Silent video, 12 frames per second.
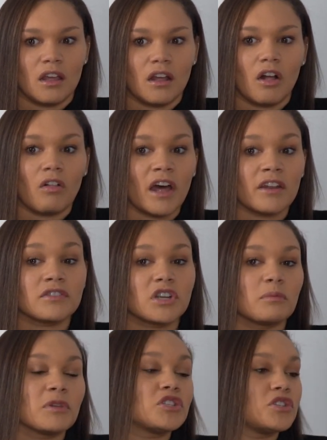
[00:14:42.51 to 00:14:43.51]
a lot of
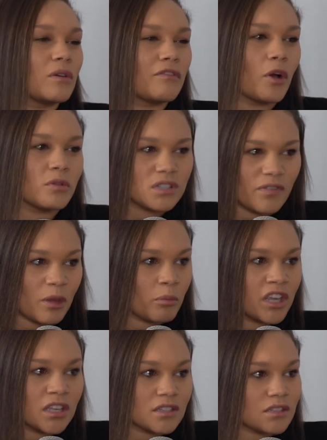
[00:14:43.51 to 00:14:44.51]
tournaments do have host
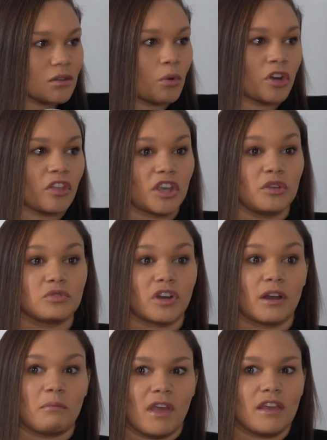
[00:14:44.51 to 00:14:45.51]
families or like you
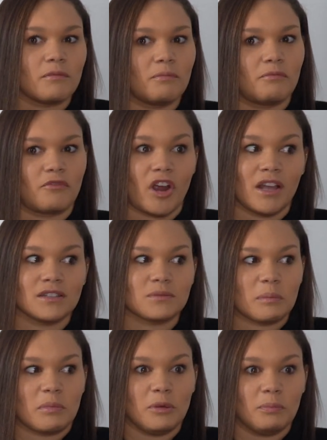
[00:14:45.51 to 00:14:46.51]
try to make friends
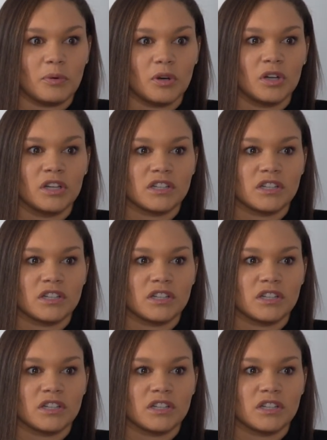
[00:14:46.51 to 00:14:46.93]
with people.